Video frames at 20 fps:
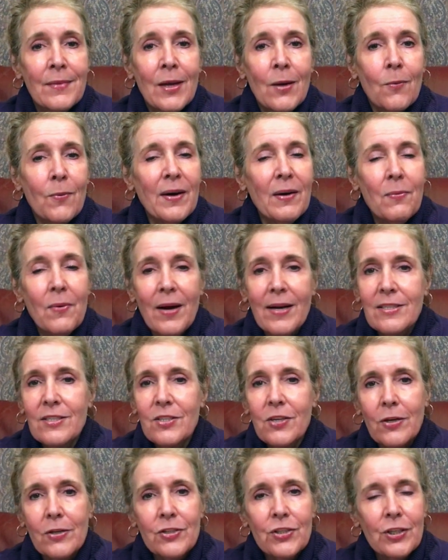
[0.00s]
We raised
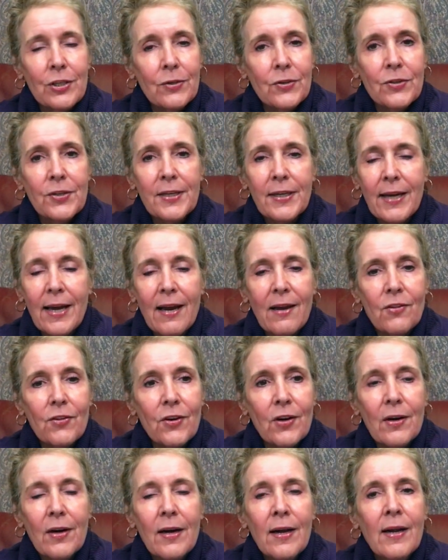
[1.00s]
our children
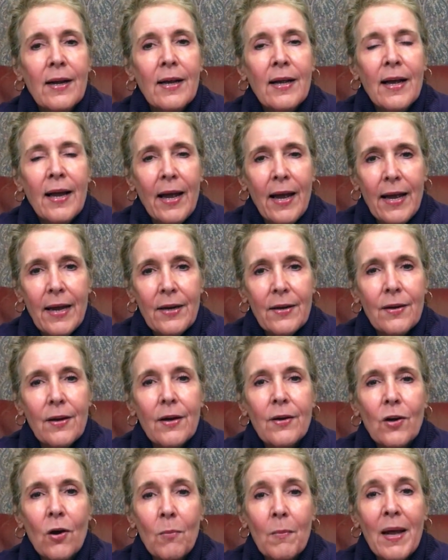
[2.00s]
together and
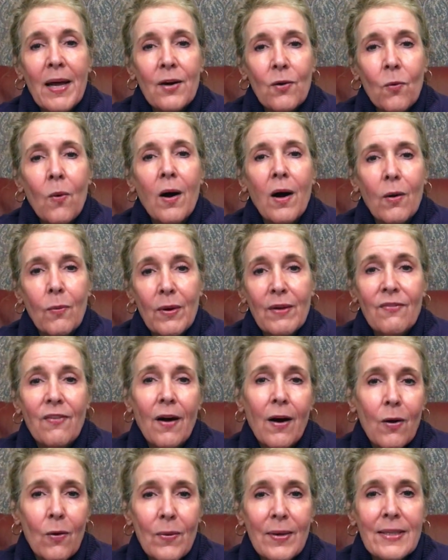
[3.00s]
no matter what, we've
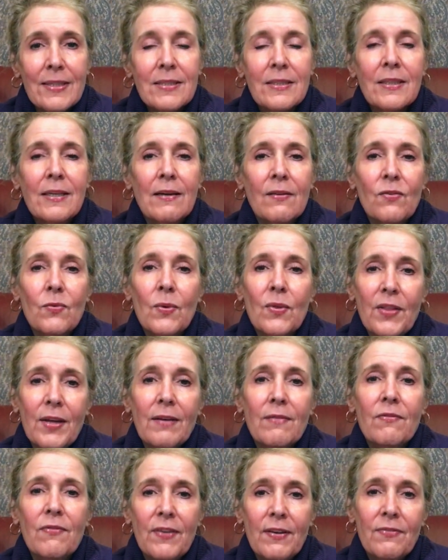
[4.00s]
always lived
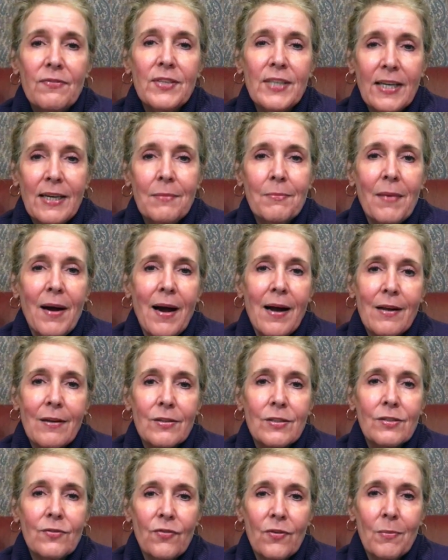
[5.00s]
within 15
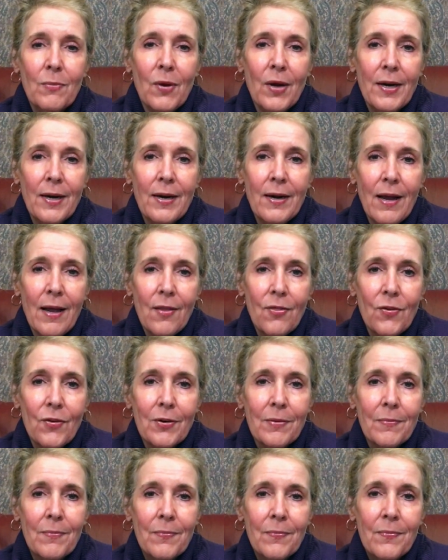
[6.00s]
miles from one
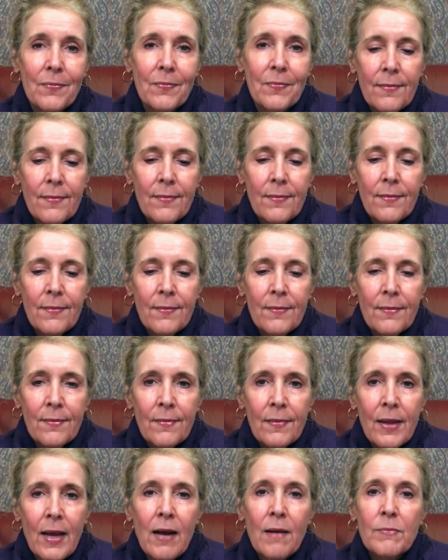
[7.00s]
another.
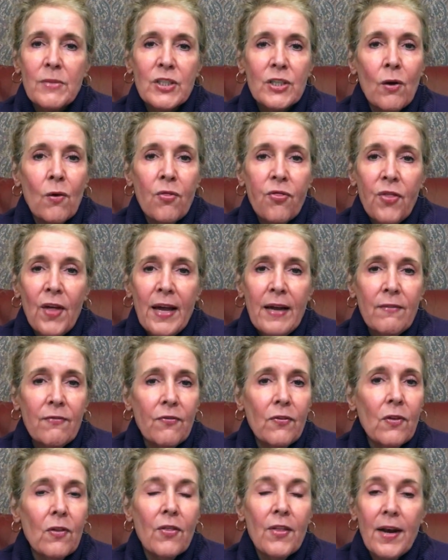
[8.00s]
I'm so
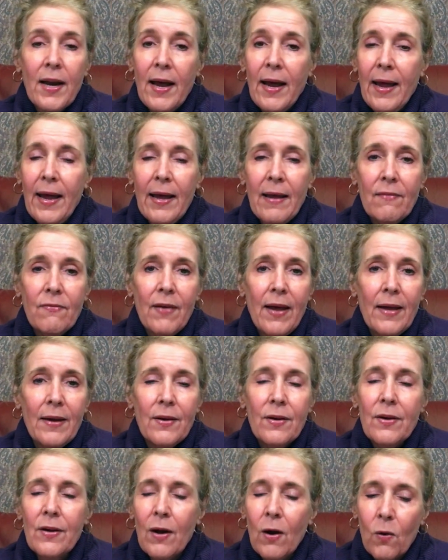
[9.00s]
thankful that I have
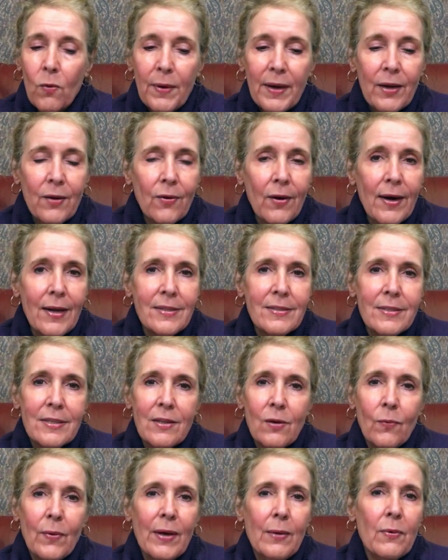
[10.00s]
no regrets
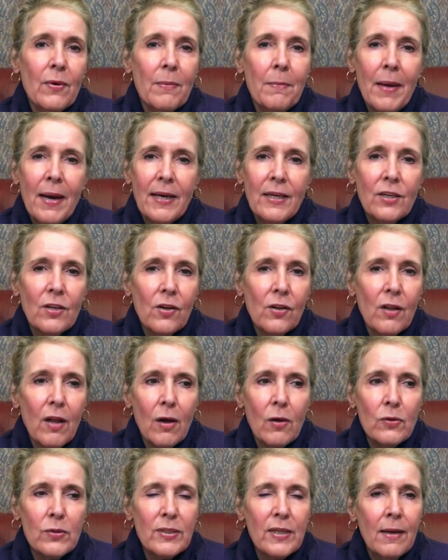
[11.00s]
that we remained
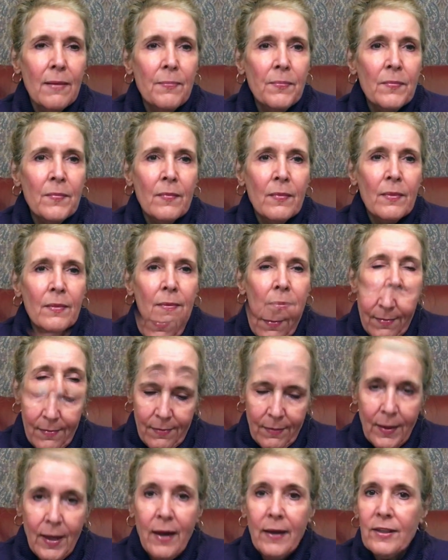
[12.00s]
close.
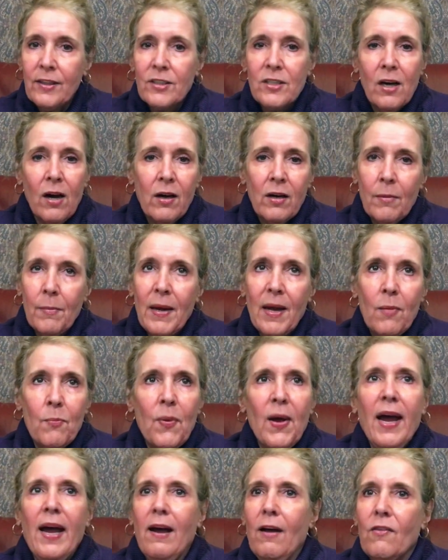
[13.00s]
I could talk about
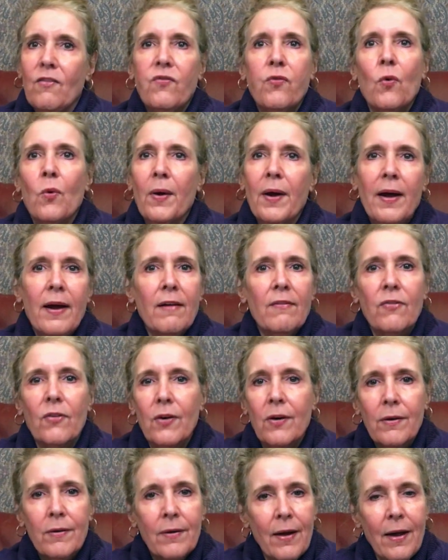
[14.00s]
Pat forever.